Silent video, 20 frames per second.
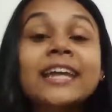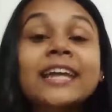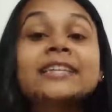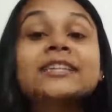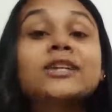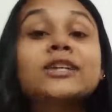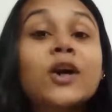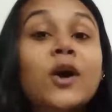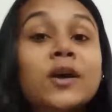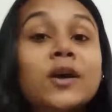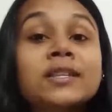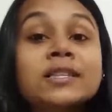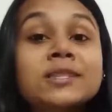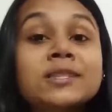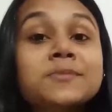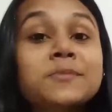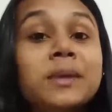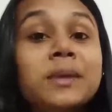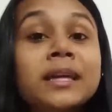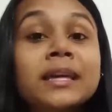It
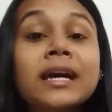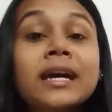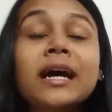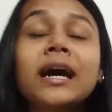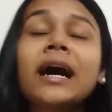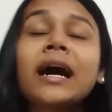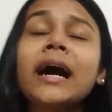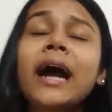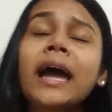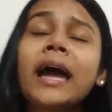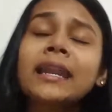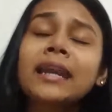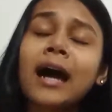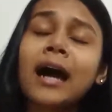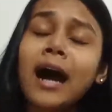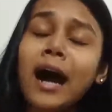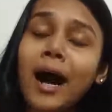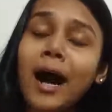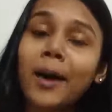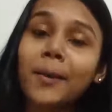cost me an
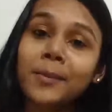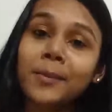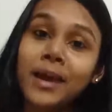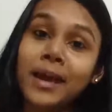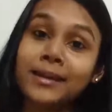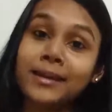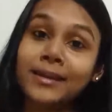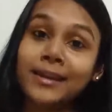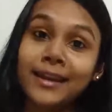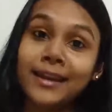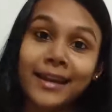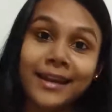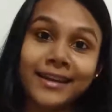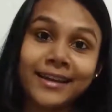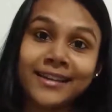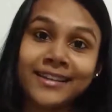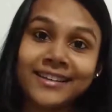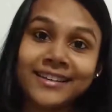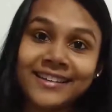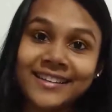arm and a
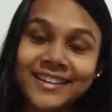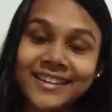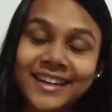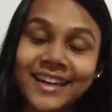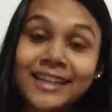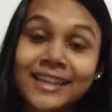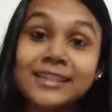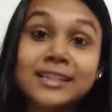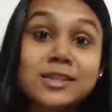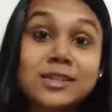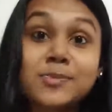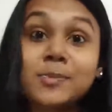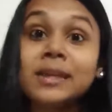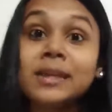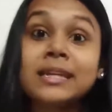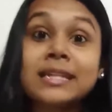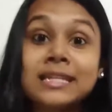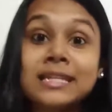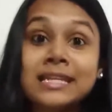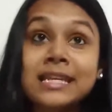leg. This
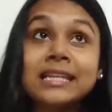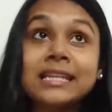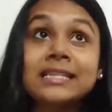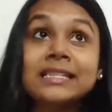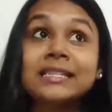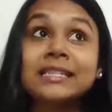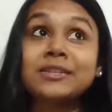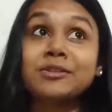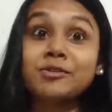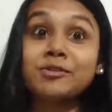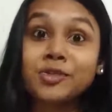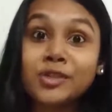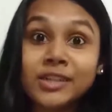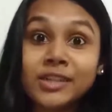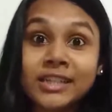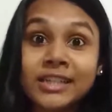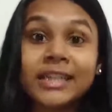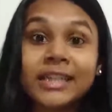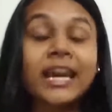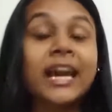means it's
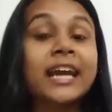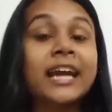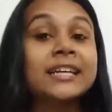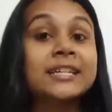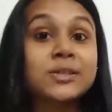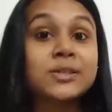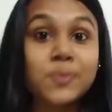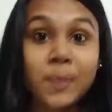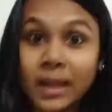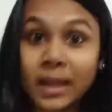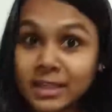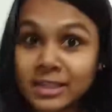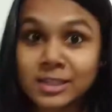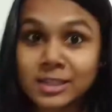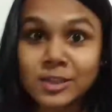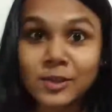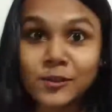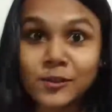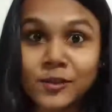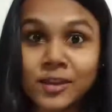really
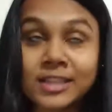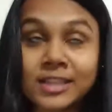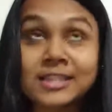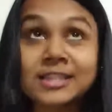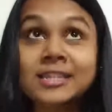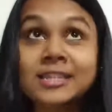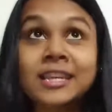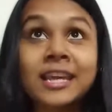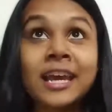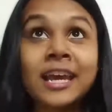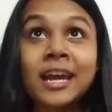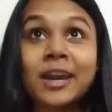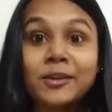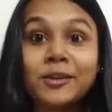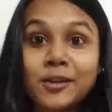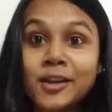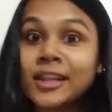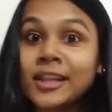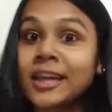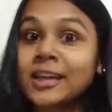expensive. It's
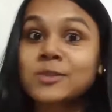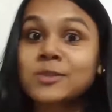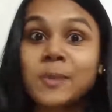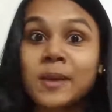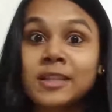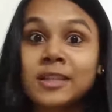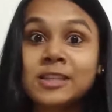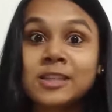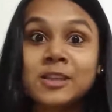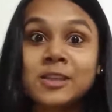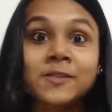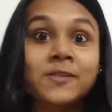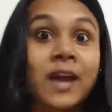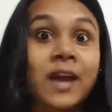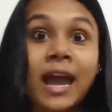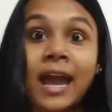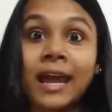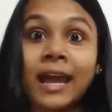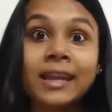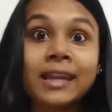really expensive
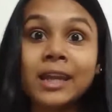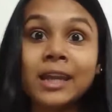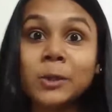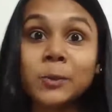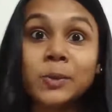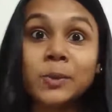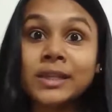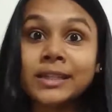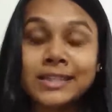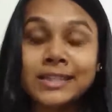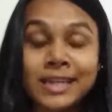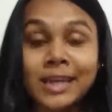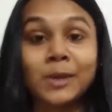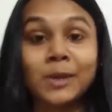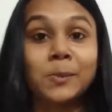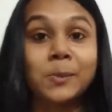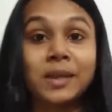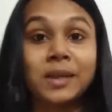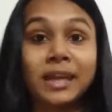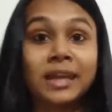and it will
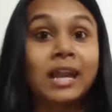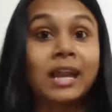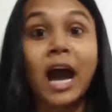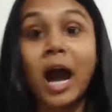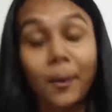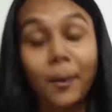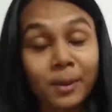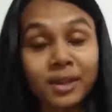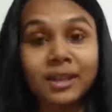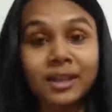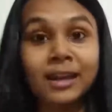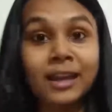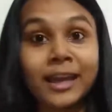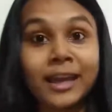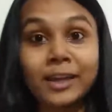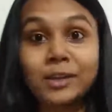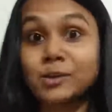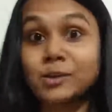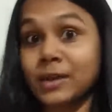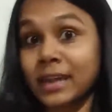take me an arm and a
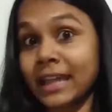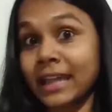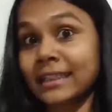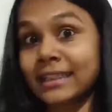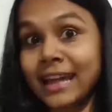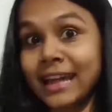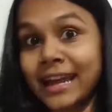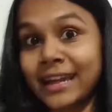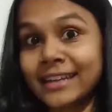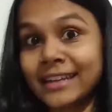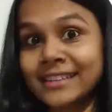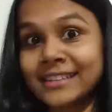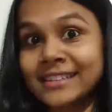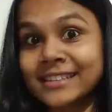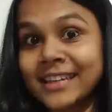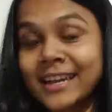leg to get that.